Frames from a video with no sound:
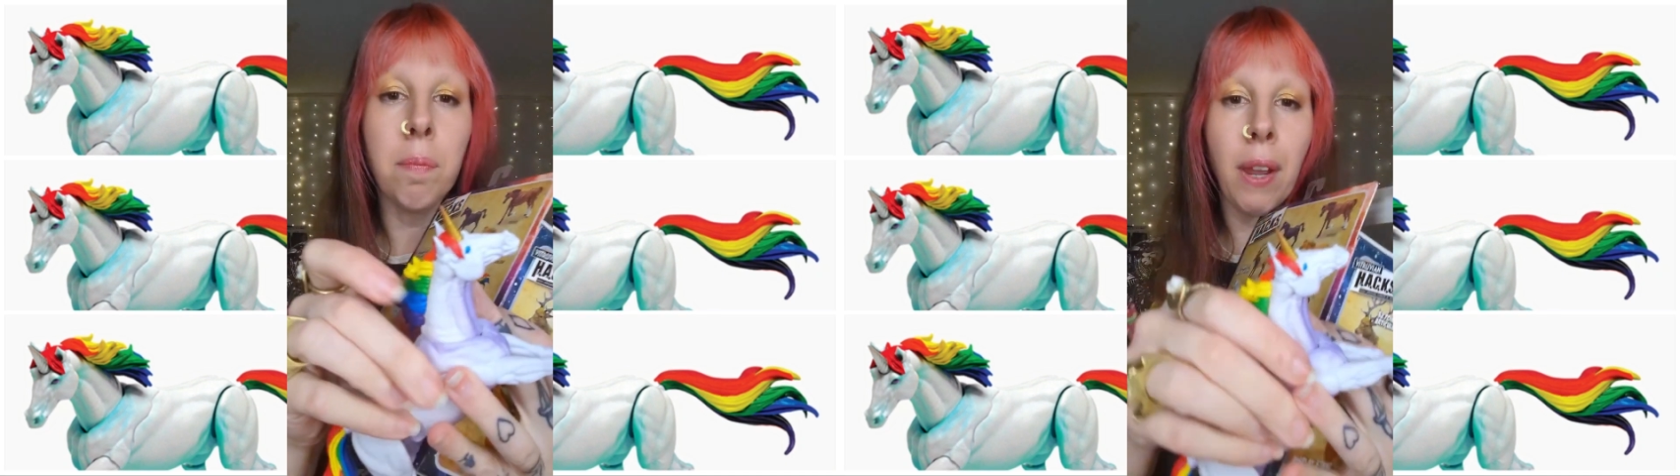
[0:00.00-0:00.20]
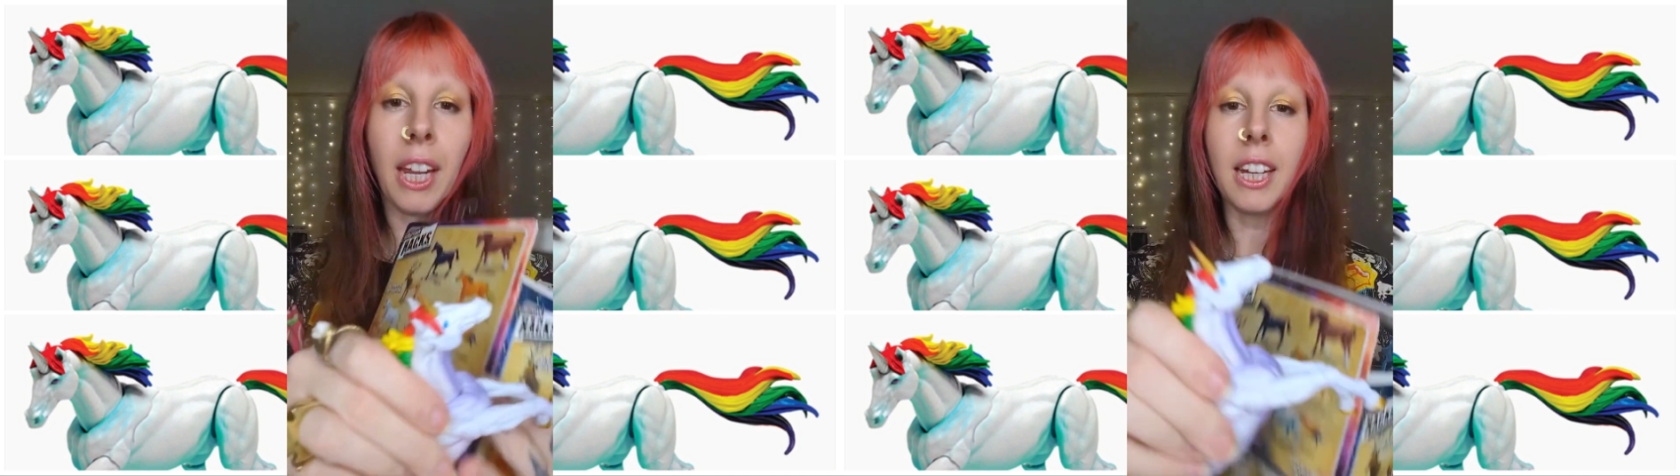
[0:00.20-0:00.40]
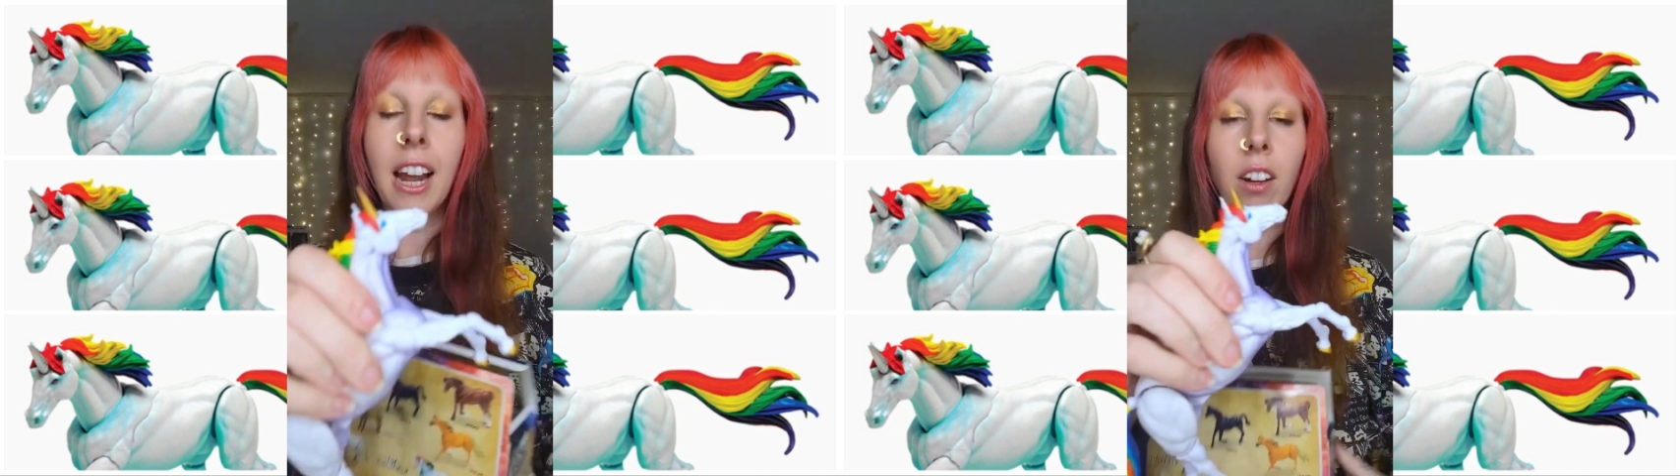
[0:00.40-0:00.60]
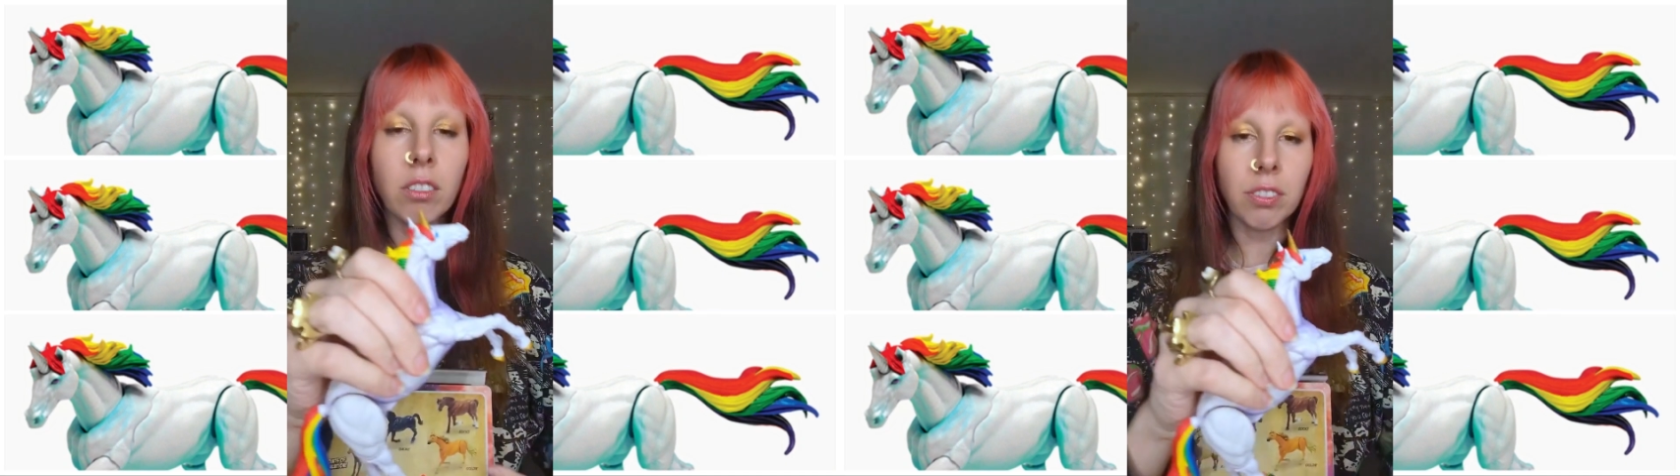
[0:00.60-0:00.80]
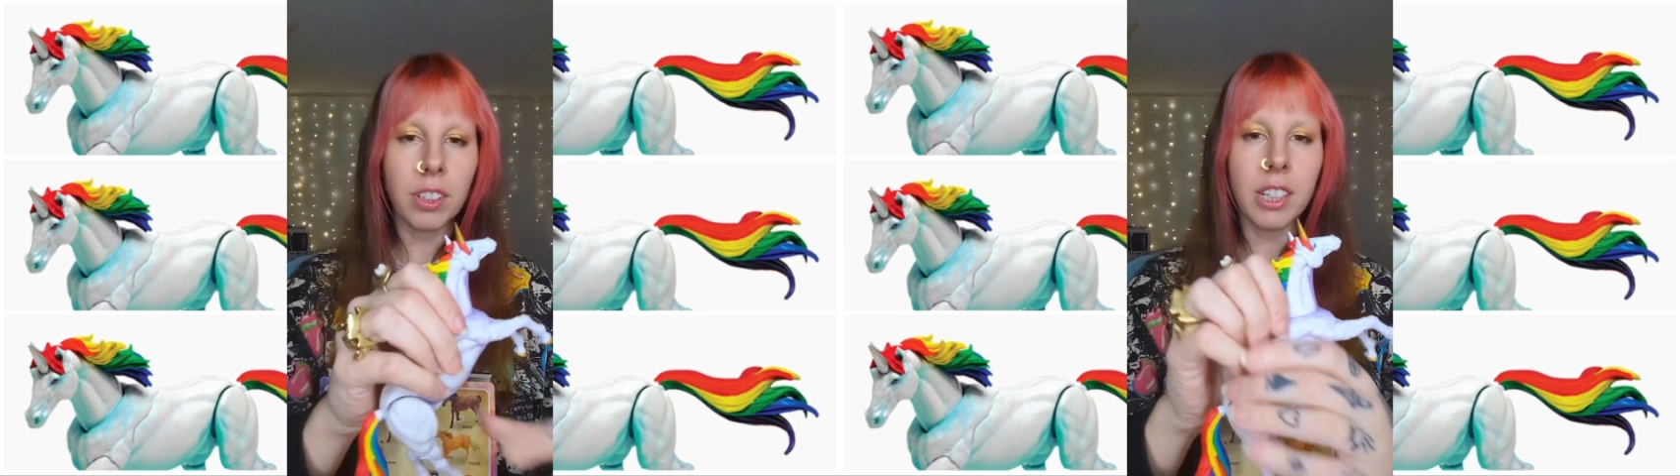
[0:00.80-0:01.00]
mane
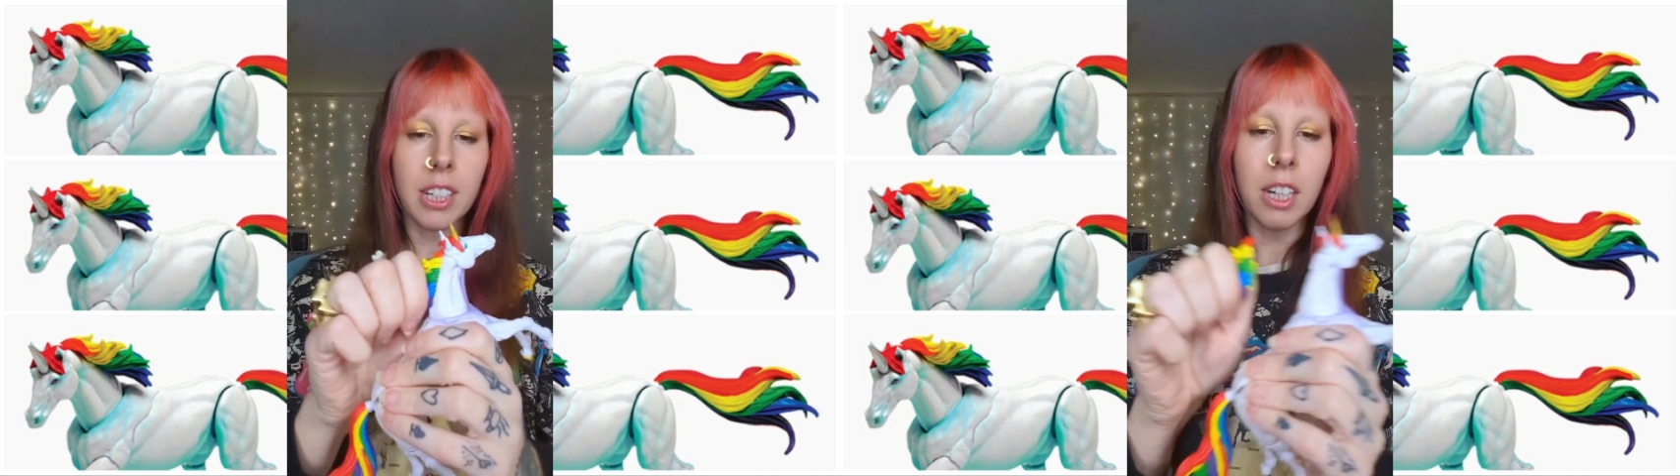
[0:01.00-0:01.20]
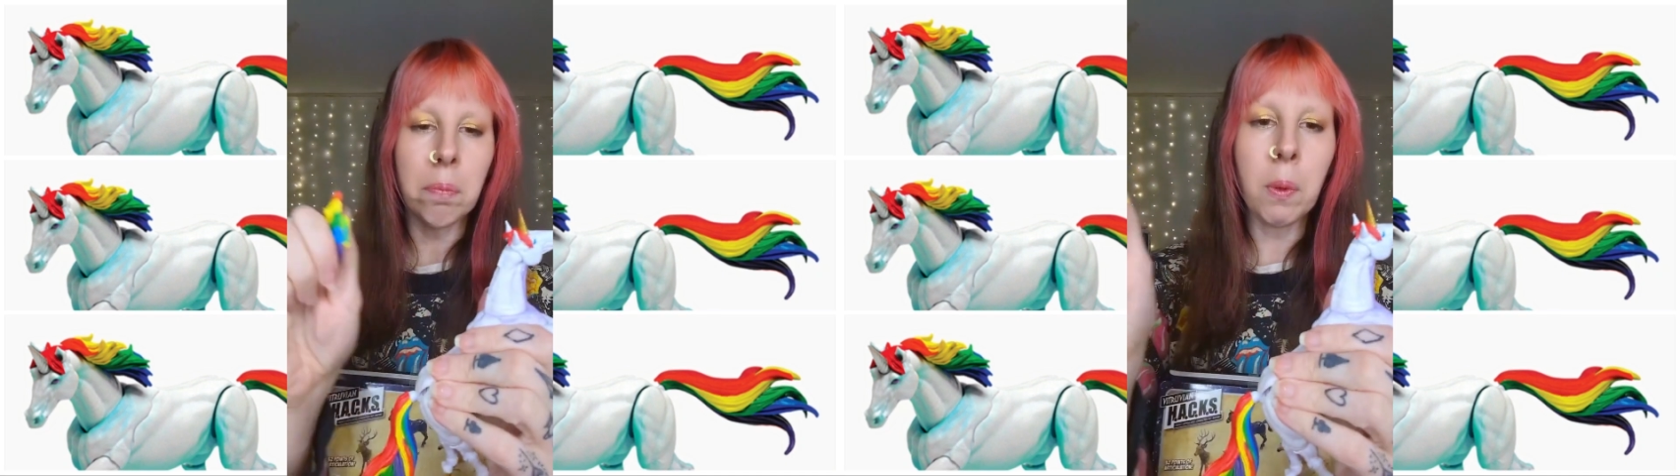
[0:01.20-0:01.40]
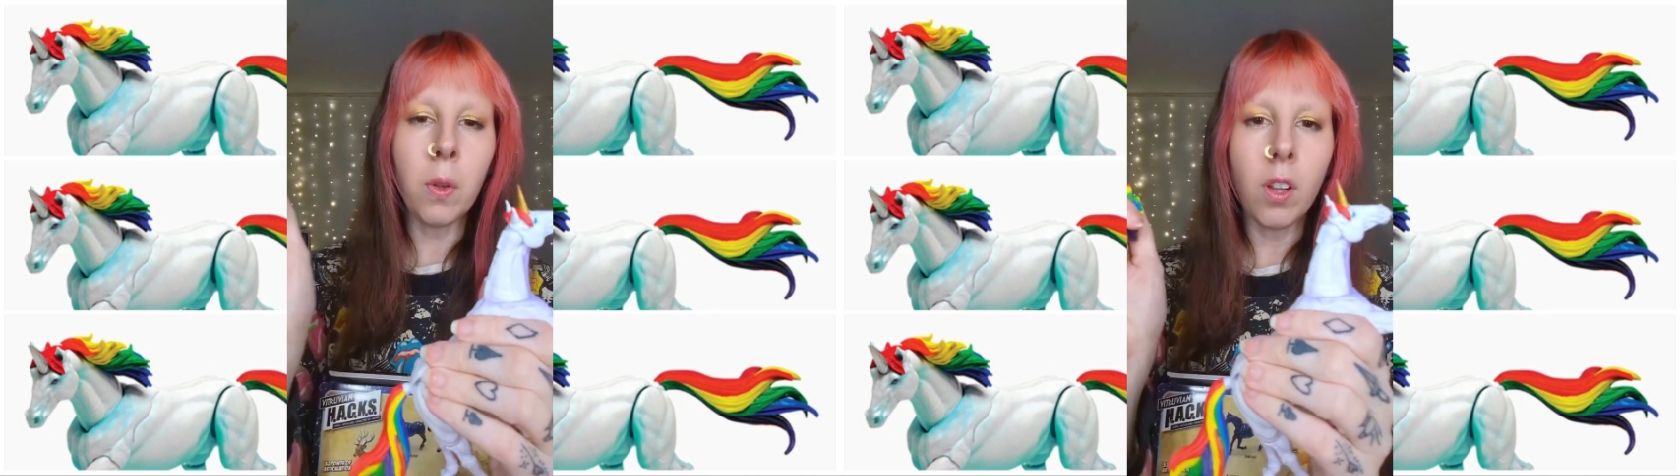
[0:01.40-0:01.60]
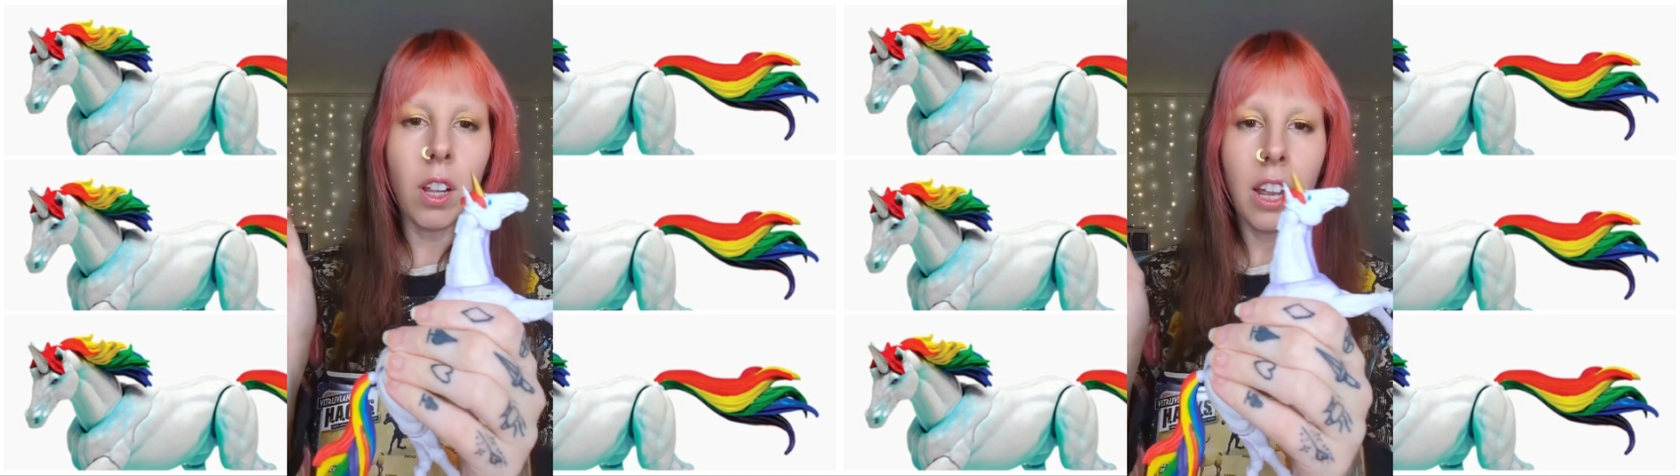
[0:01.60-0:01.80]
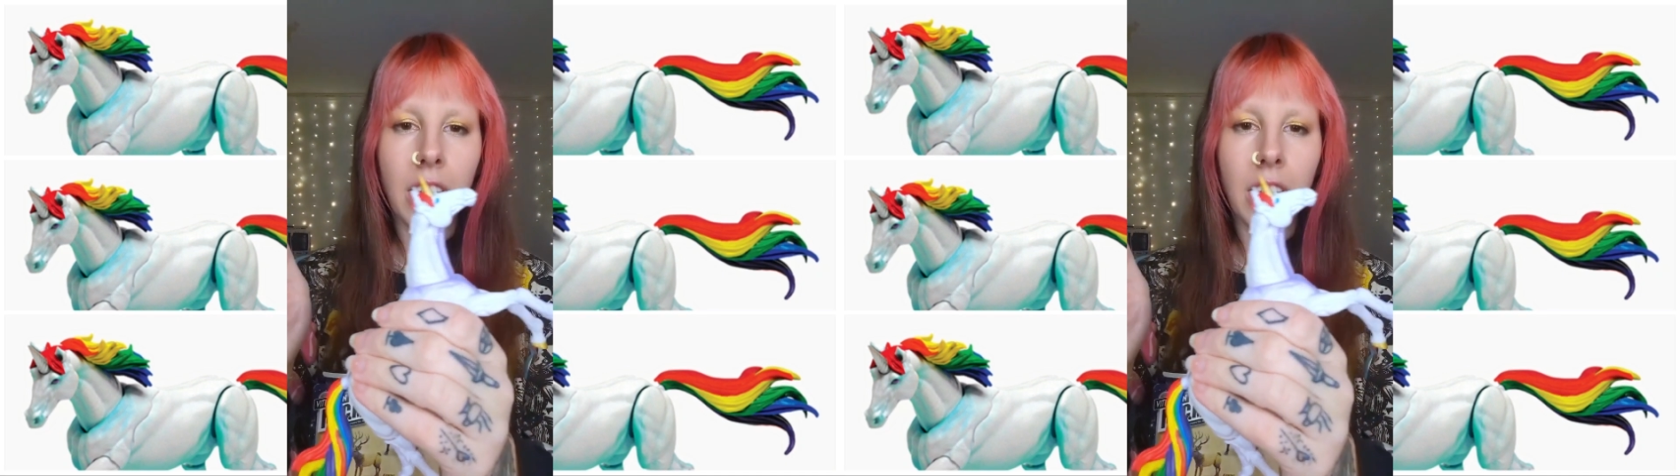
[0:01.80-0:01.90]
out, for example.